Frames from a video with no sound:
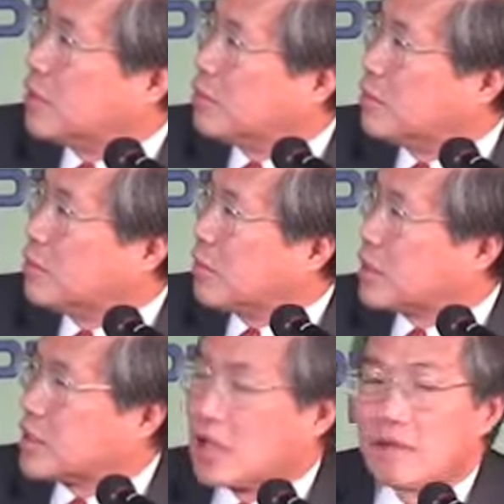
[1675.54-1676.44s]
to improve, the
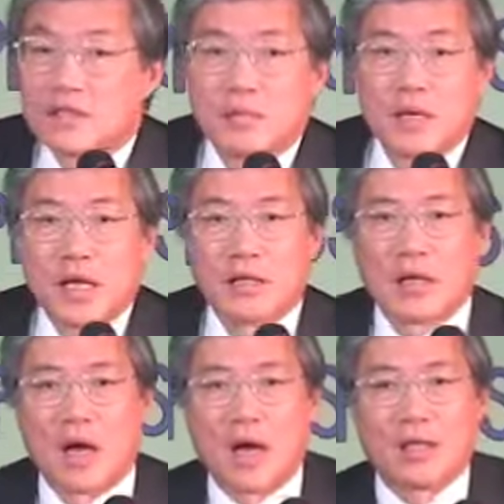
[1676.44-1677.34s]
budget deficit began
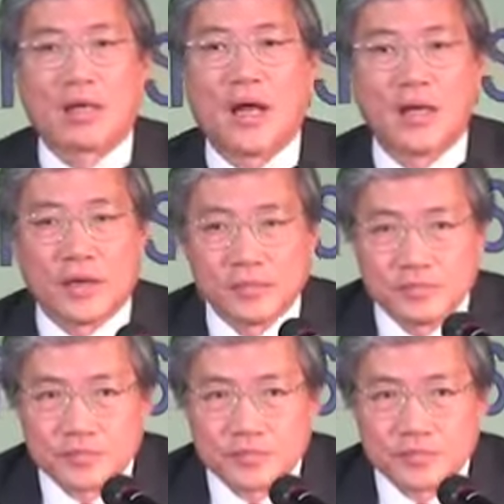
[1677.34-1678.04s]
declining.